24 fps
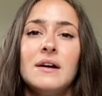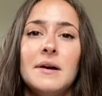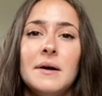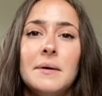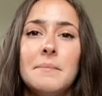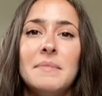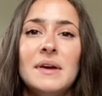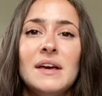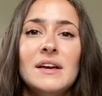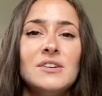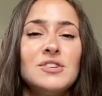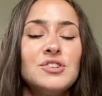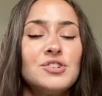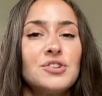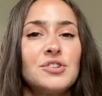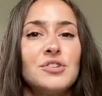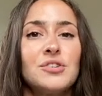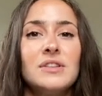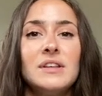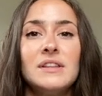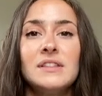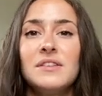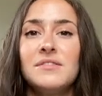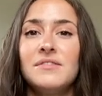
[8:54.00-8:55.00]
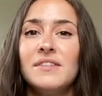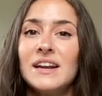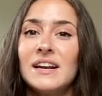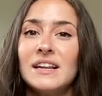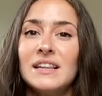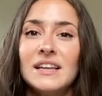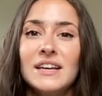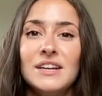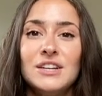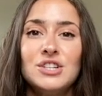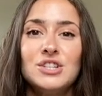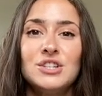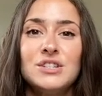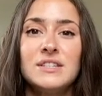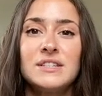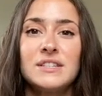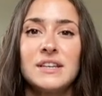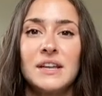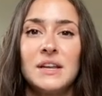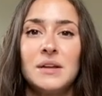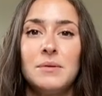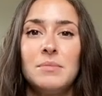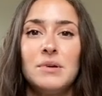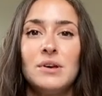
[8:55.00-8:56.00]
Make sure that the ventilation is
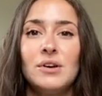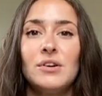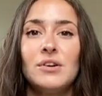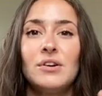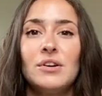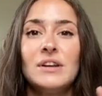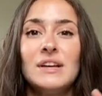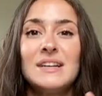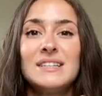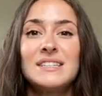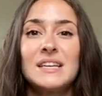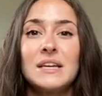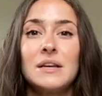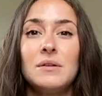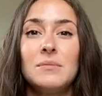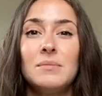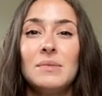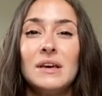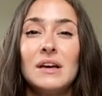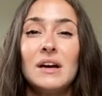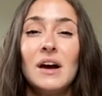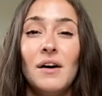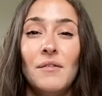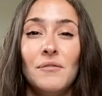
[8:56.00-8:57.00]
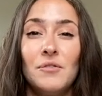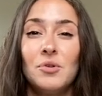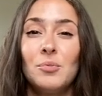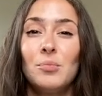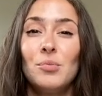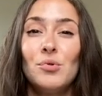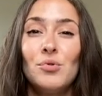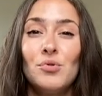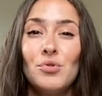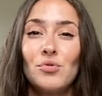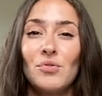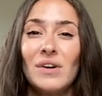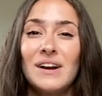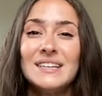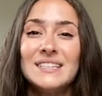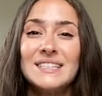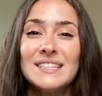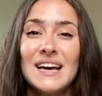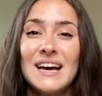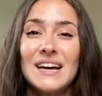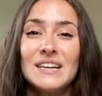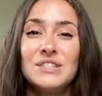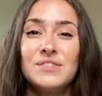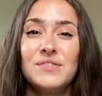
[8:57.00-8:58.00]
going to be good. It's going to be comfortable, the right
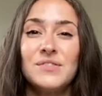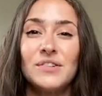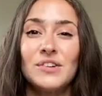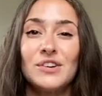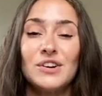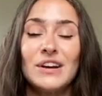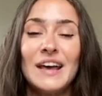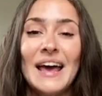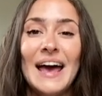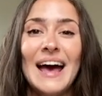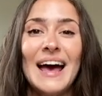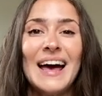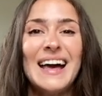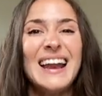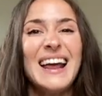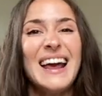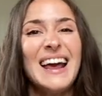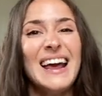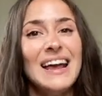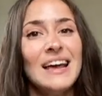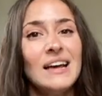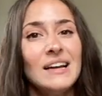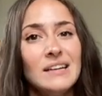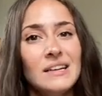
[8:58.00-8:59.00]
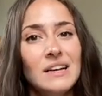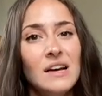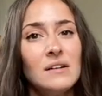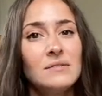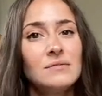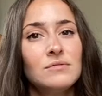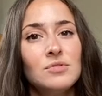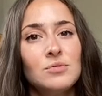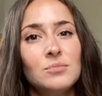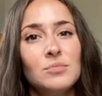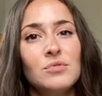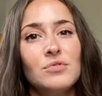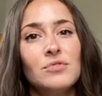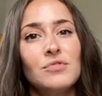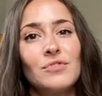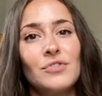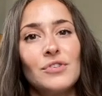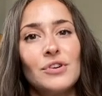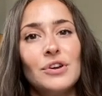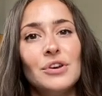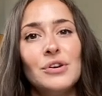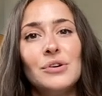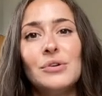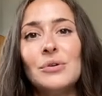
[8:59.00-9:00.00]
size for your cat, and comfortable for
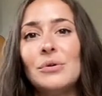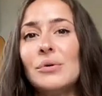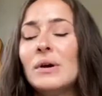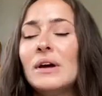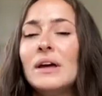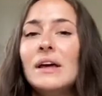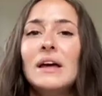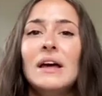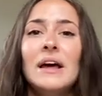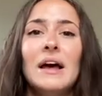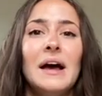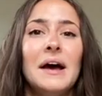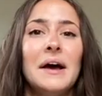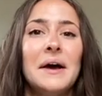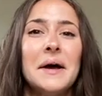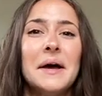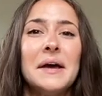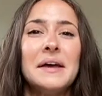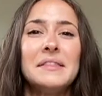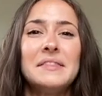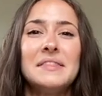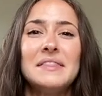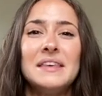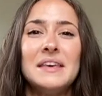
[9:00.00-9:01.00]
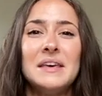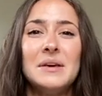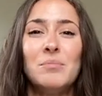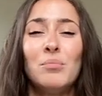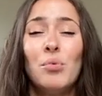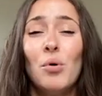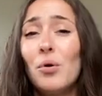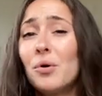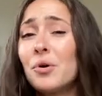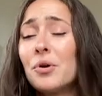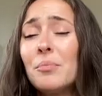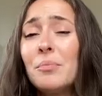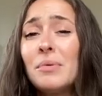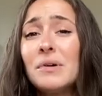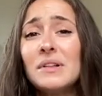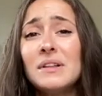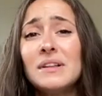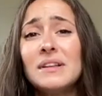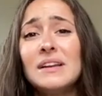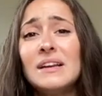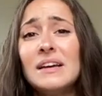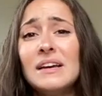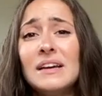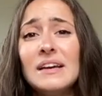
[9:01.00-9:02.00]
you. The
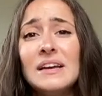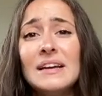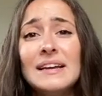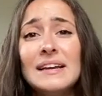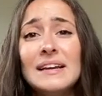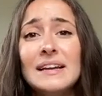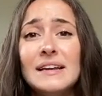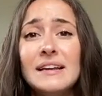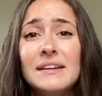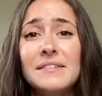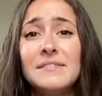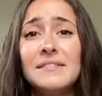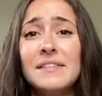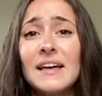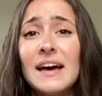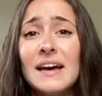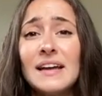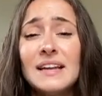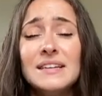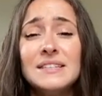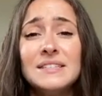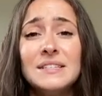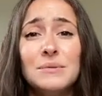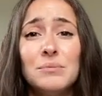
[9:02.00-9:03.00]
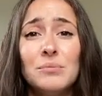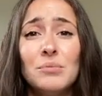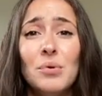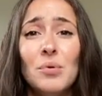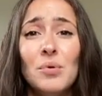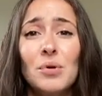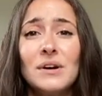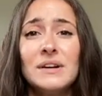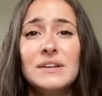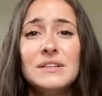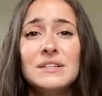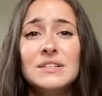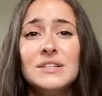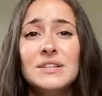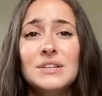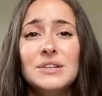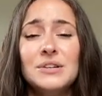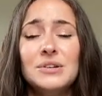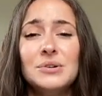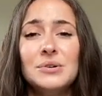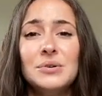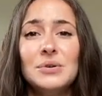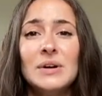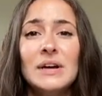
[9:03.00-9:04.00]
portability, if that is important to
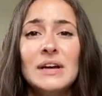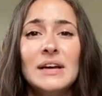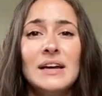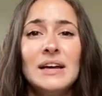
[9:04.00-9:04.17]
you.